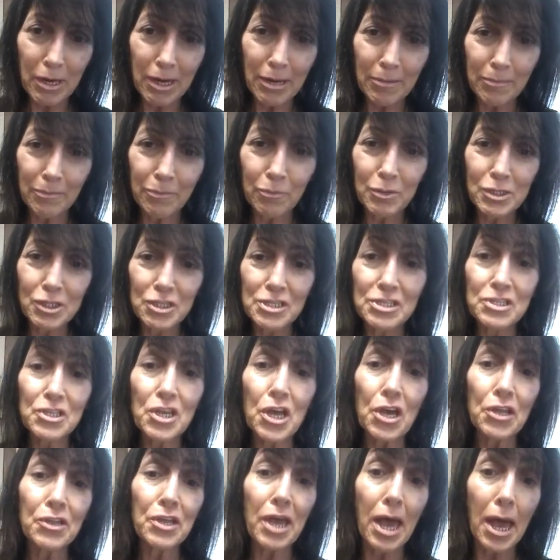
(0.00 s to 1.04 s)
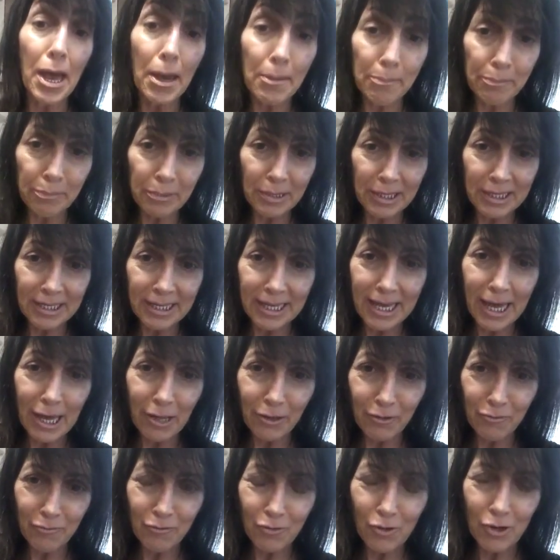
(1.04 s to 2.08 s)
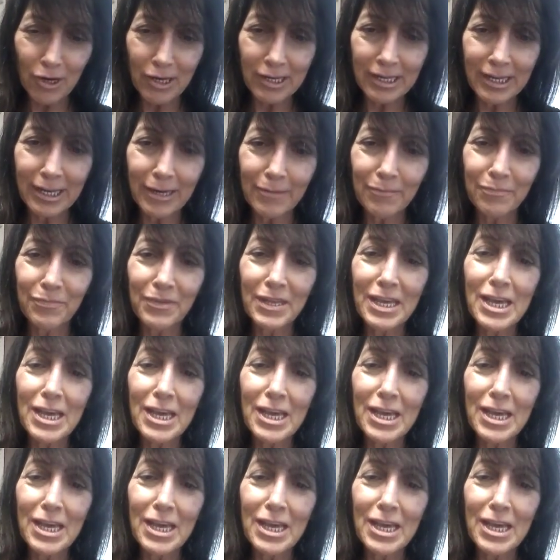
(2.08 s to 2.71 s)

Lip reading: up, which is called Upland, California.